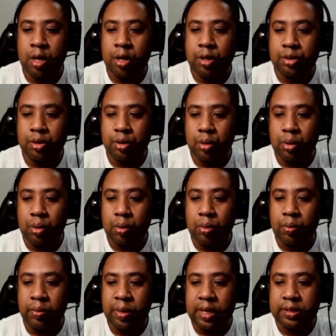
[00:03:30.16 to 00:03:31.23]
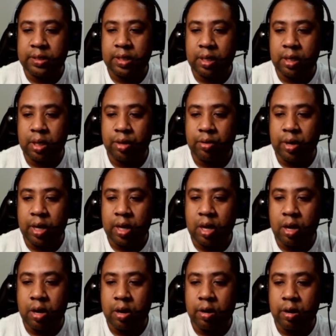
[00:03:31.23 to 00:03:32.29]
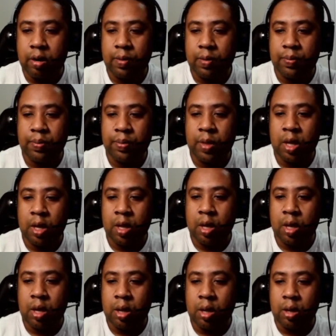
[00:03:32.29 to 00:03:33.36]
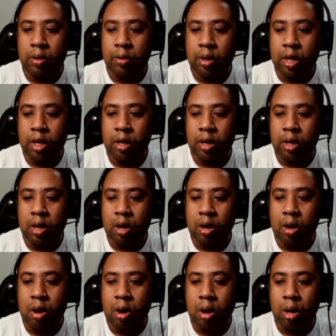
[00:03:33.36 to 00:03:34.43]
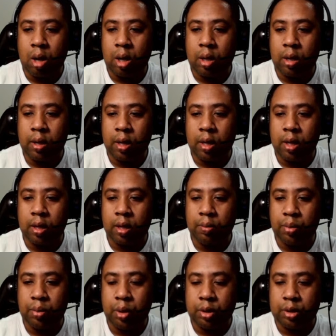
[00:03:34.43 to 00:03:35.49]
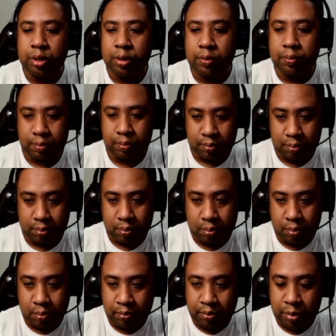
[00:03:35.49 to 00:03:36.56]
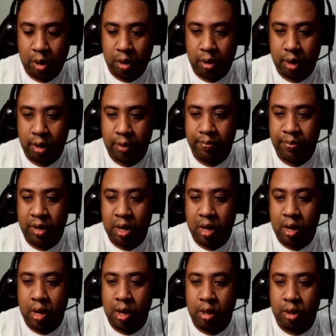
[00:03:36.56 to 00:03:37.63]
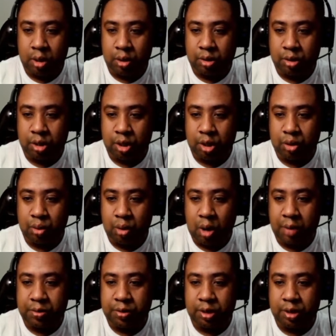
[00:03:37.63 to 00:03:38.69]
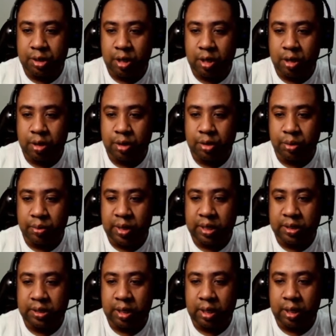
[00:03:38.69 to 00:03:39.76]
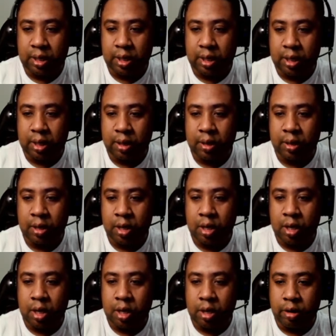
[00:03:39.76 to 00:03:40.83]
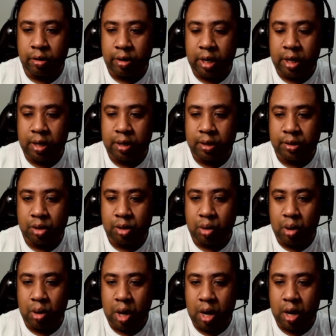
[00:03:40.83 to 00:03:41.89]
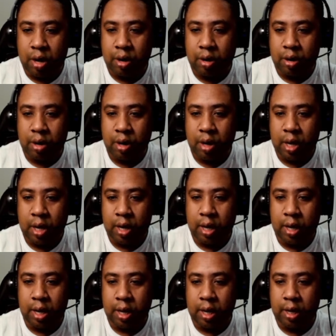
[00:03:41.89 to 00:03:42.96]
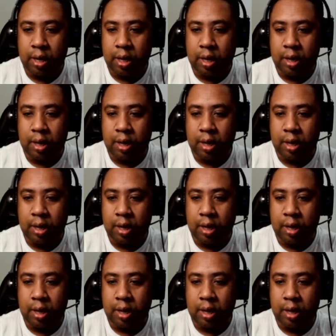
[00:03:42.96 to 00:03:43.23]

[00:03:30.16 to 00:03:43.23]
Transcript: so basically right here, okay, you got call and put. Alright, those are the two options here. So basically green is to go higher and